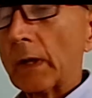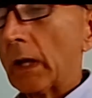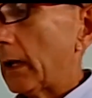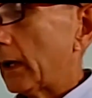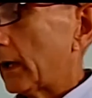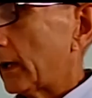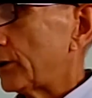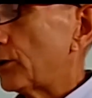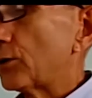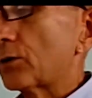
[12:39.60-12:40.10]

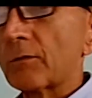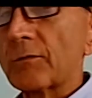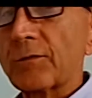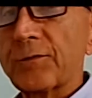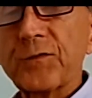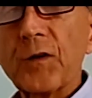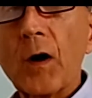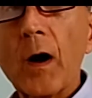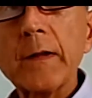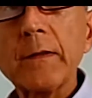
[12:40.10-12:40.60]
You can
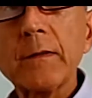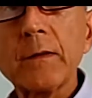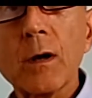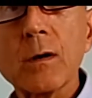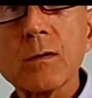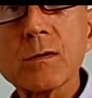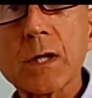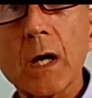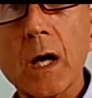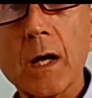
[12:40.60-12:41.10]
find
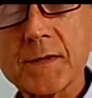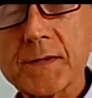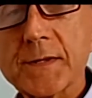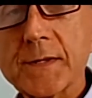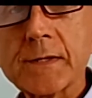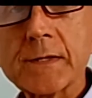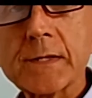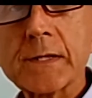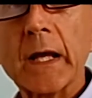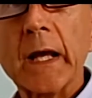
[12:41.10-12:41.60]
those
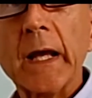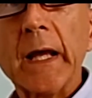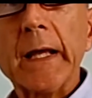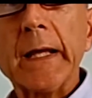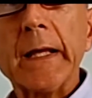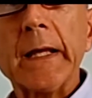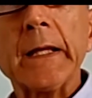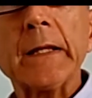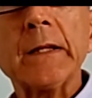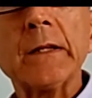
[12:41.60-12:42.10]
answers
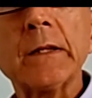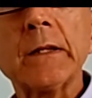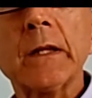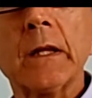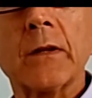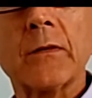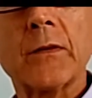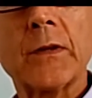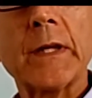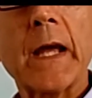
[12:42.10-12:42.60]
in
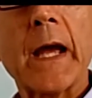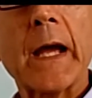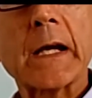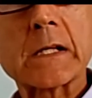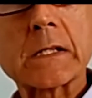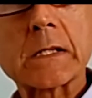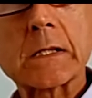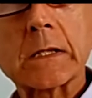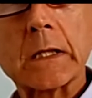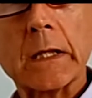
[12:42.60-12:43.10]

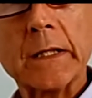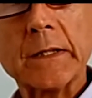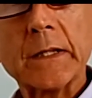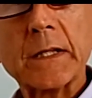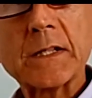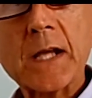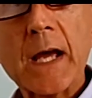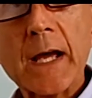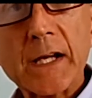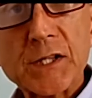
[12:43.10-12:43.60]
the
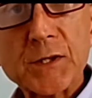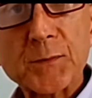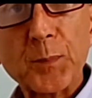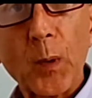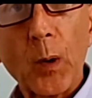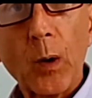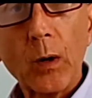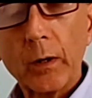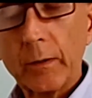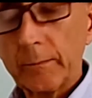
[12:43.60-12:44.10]
textbook.